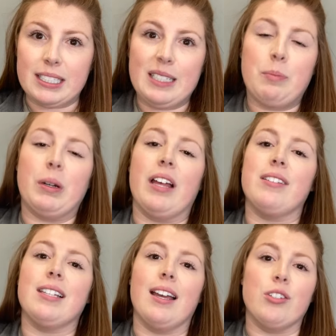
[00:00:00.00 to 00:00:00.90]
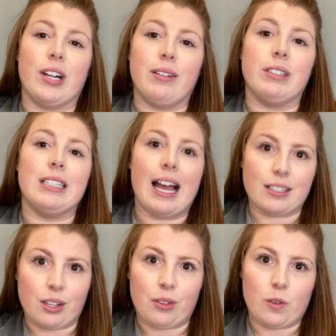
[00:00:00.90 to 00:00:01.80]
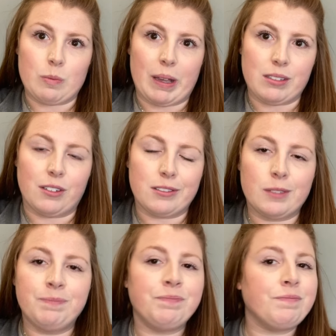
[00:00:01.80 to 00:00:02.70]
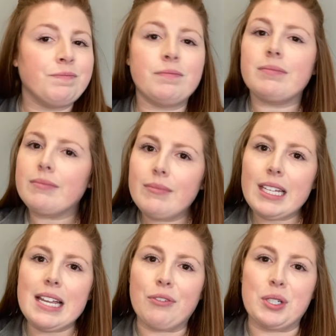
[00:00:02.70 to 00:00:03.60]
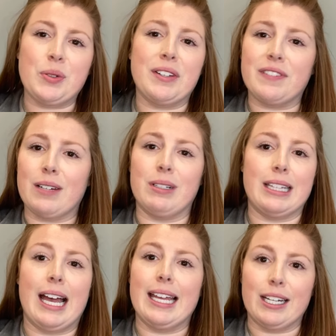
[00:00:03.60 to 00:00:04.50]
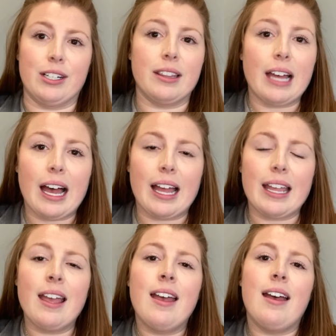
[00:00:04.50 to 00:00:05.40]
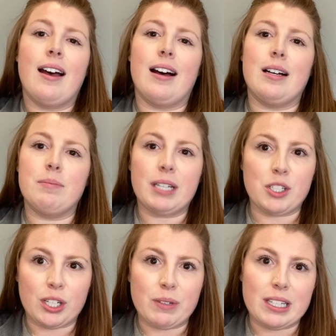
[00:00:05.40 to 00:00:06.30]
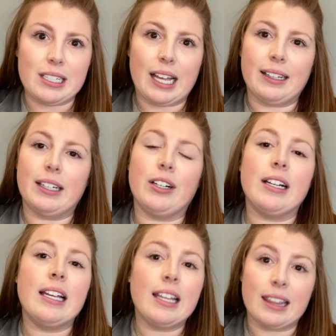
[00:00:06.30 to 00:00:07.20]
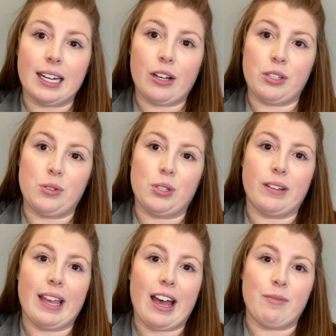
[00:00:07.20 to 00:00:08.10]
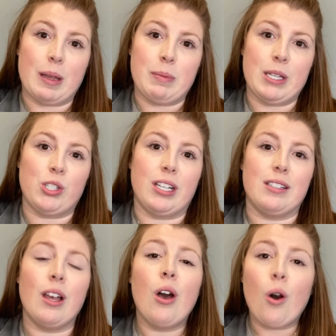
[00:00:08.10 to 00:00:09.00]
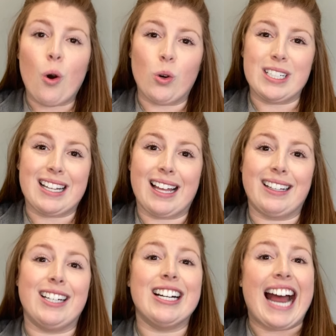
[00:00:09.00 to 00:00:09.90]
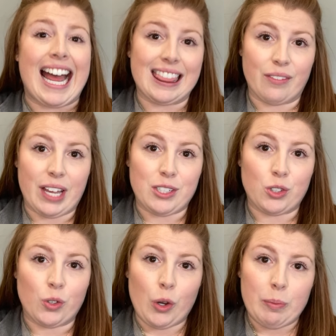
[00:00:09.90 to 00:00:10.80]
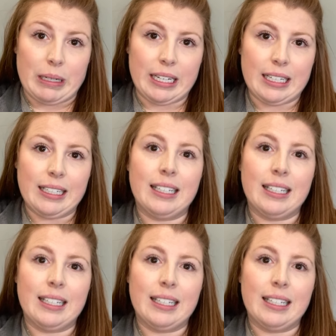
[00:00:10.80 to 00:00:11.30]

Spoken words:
deep breaths and try and relax all those muscles. If we're doing fine with that inner thigh, touching with the dilator, then I'll usually have my patients hold a dilator at the vaginal opening.